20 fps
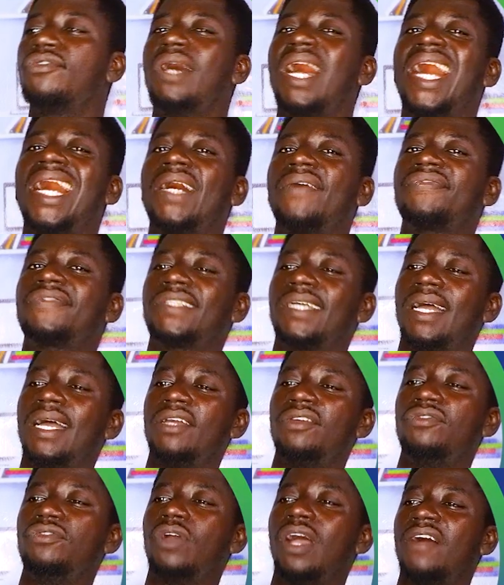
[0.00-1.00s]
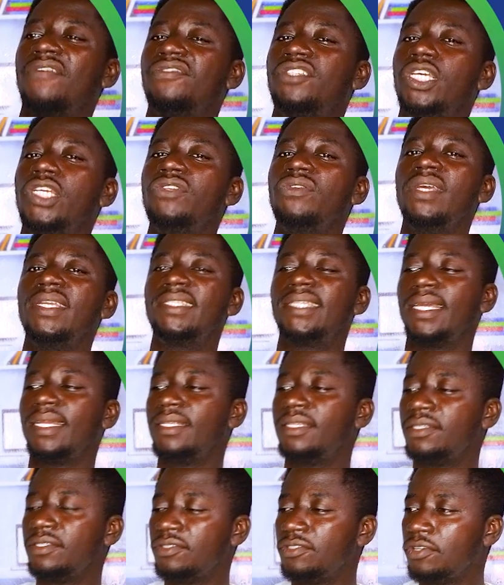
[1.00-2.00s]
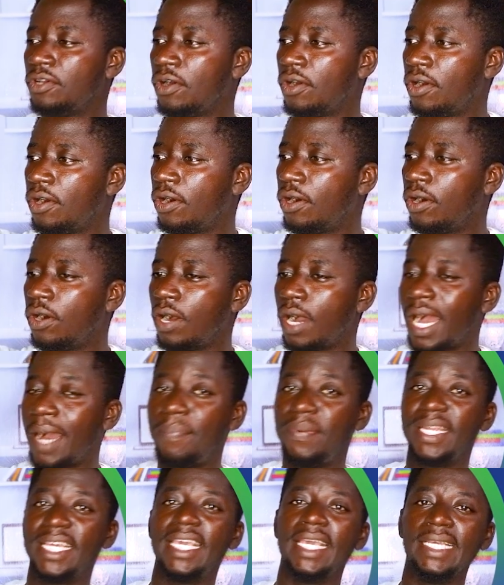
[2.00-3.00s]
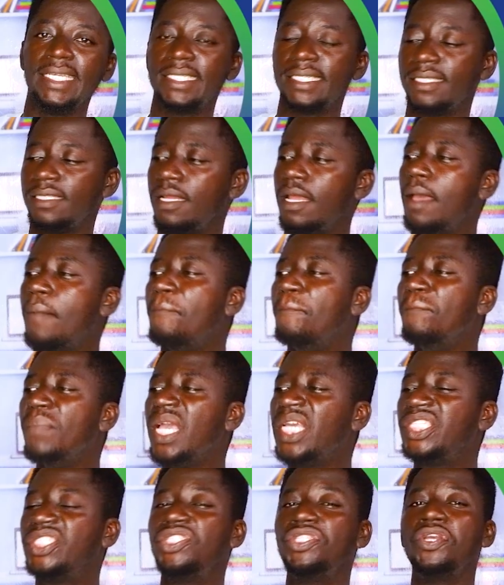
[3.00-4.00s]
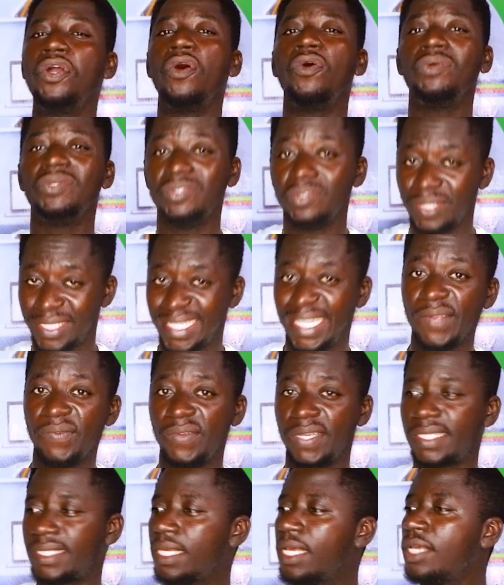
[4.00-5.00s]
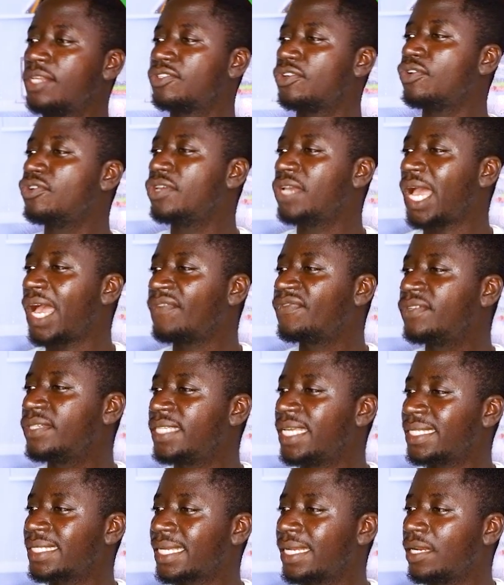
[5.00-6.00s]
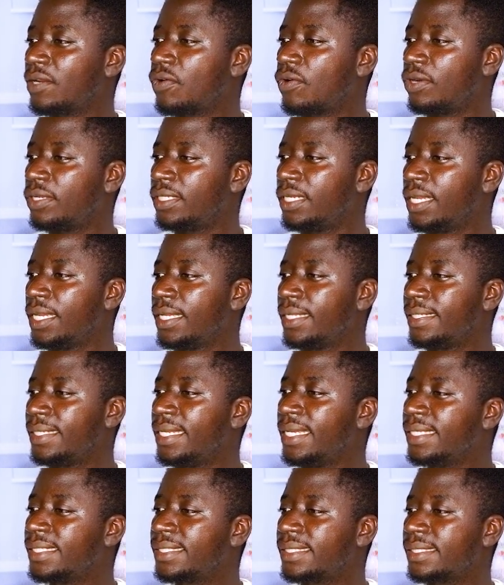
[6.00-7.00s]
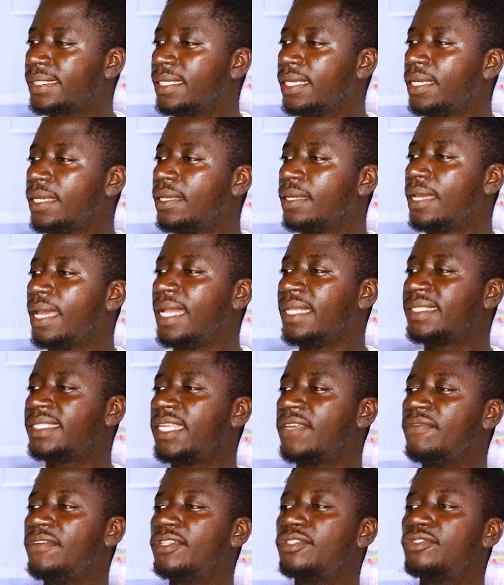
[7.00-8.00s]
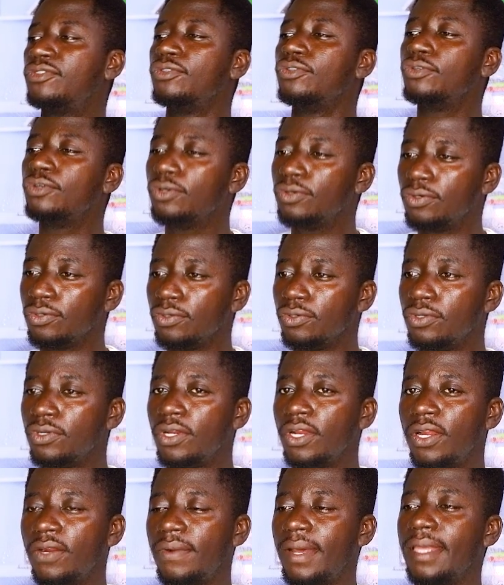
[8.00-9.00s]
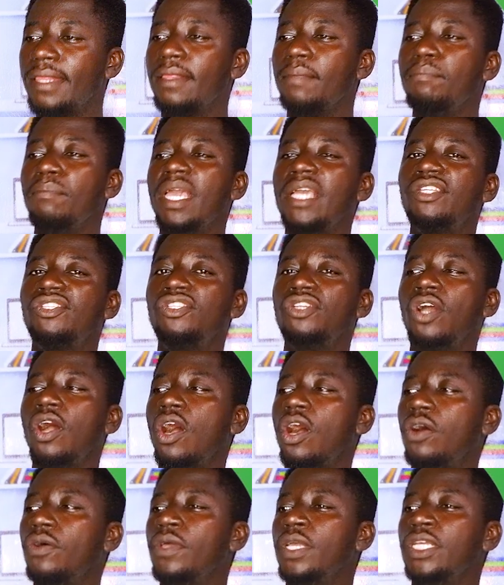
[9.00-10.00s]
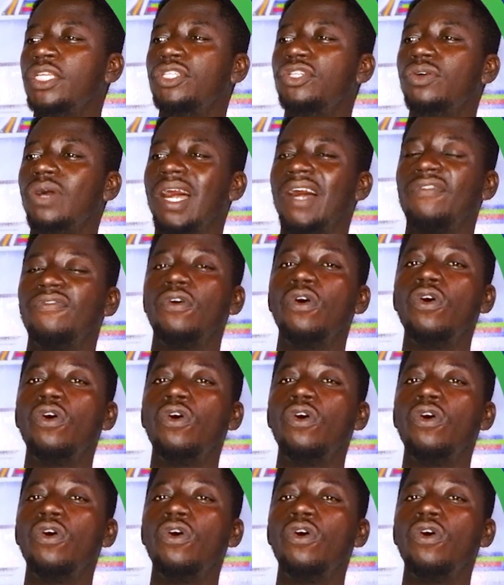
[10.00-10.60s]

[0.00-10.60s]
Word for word: so after you have generated your application, make sure you save it. So you have to just click on this and save it to Google. All right, make sure you have